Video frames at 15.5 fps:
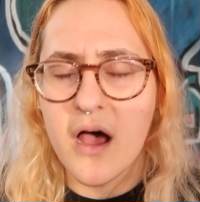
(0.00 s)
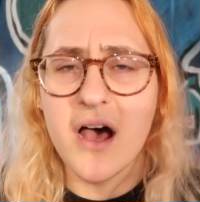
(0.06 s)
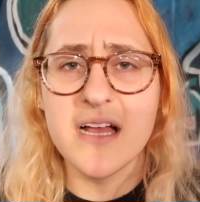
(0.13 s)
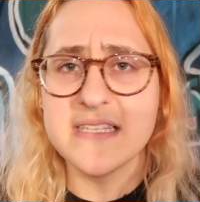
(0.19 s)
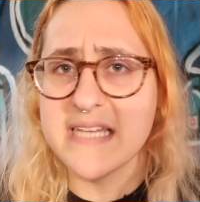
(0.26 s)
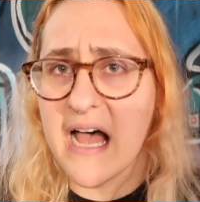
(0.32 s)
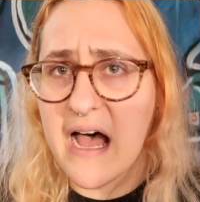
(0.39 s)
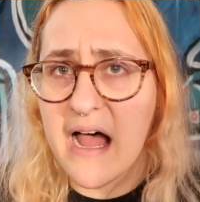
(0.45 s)

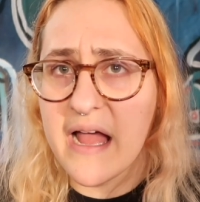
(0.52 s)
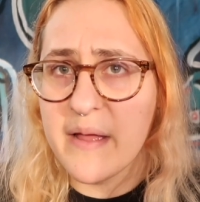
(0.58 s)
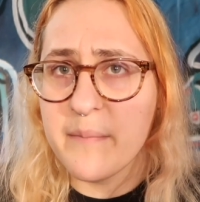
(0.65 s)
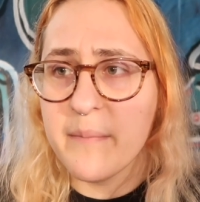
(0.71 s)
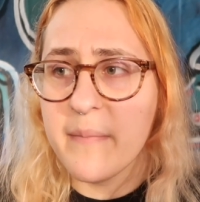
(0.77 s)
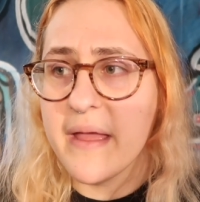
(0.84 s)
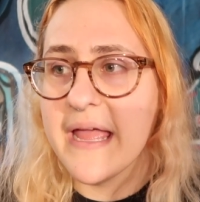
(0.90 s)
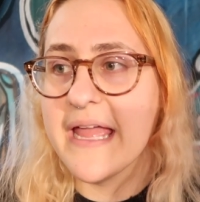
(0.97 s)
a
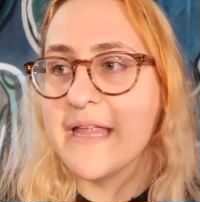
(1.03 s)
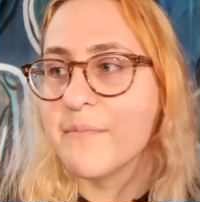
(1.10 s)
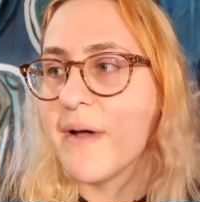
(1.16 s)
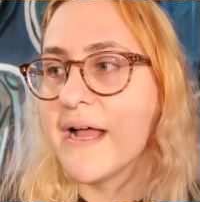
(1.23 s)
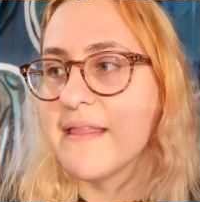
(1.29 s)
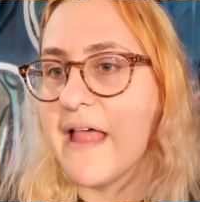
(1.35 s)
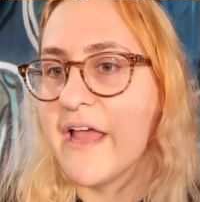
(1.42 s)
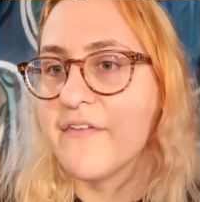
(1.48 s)
time in
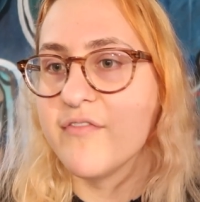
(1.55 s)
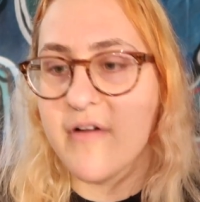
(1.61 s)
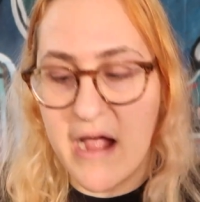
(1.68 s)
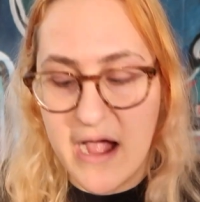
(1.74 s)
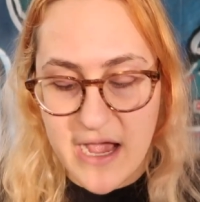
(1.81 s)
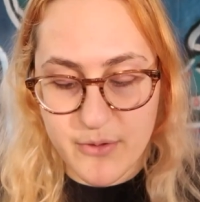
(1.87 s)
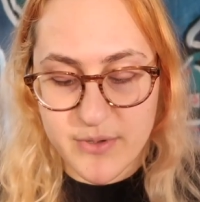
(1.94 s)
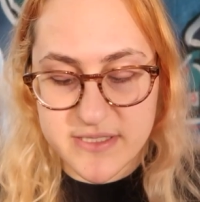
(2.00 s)
my life
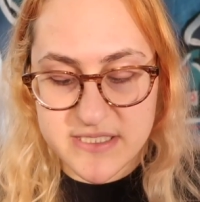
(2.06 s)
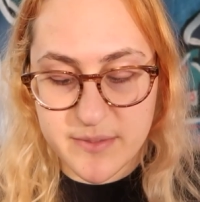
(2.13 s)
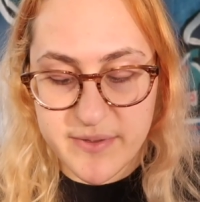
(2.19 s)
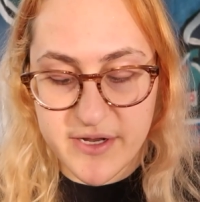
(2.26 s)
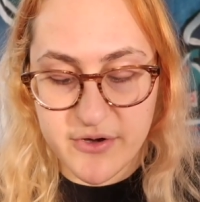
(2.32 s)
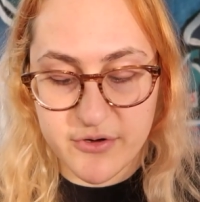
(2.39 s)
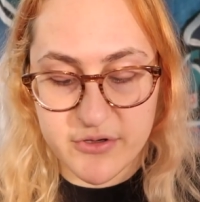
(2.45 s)
where I went to bed